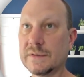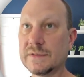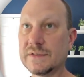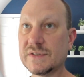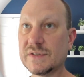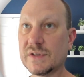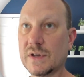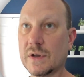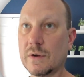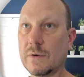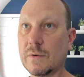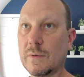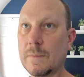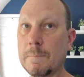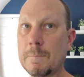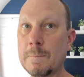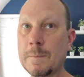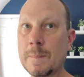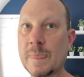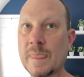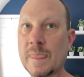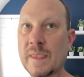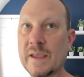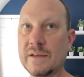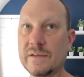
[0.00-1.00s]
So
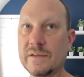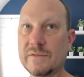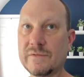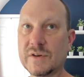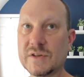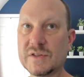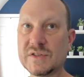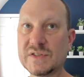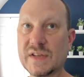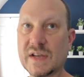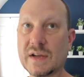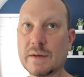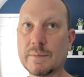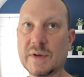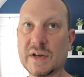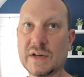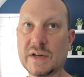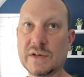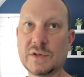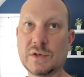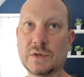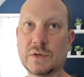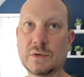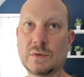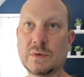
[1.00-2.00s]
first thing I'm gonna
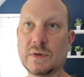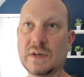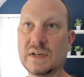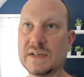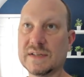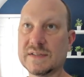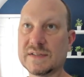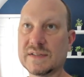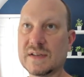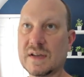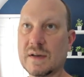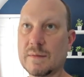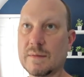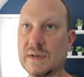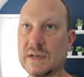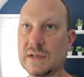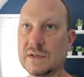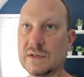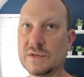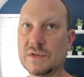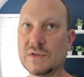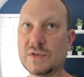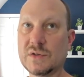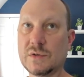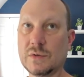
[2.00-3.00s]
do is come
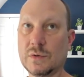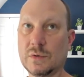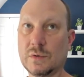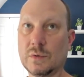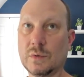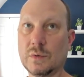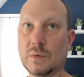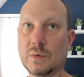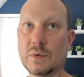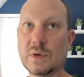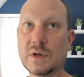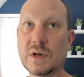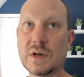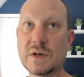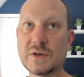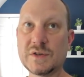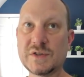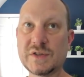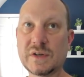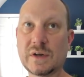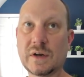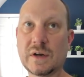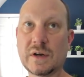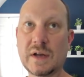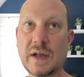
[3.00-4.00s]
into
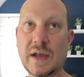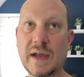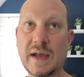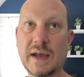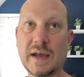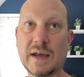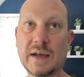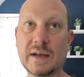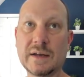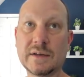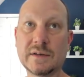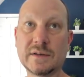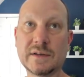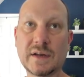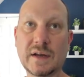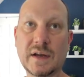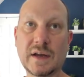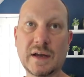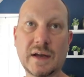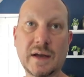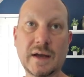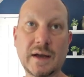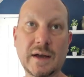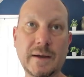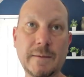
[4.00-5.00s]
Cursor and
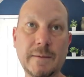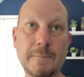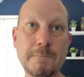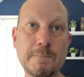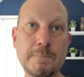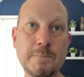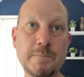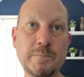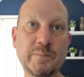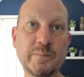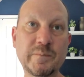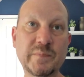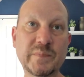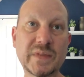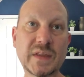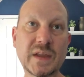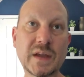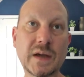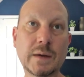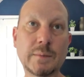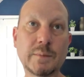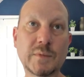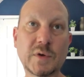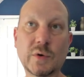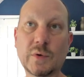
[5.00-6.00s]

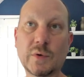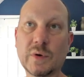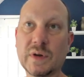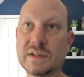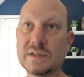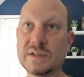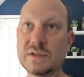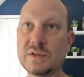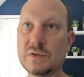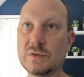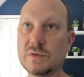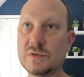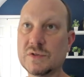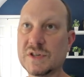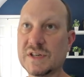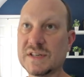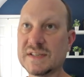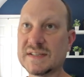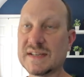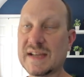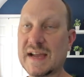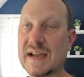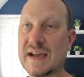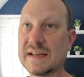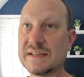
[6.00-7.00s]
I'm going to
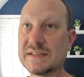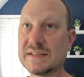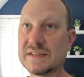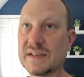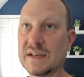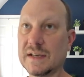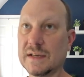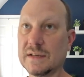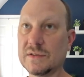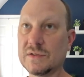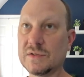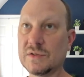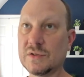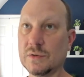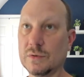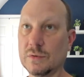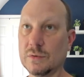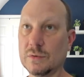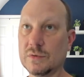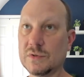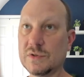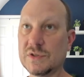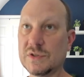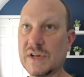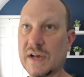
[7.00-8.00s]
just ask it
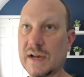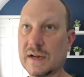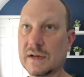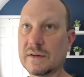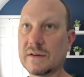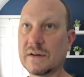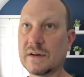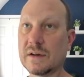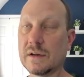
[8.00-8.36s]
to check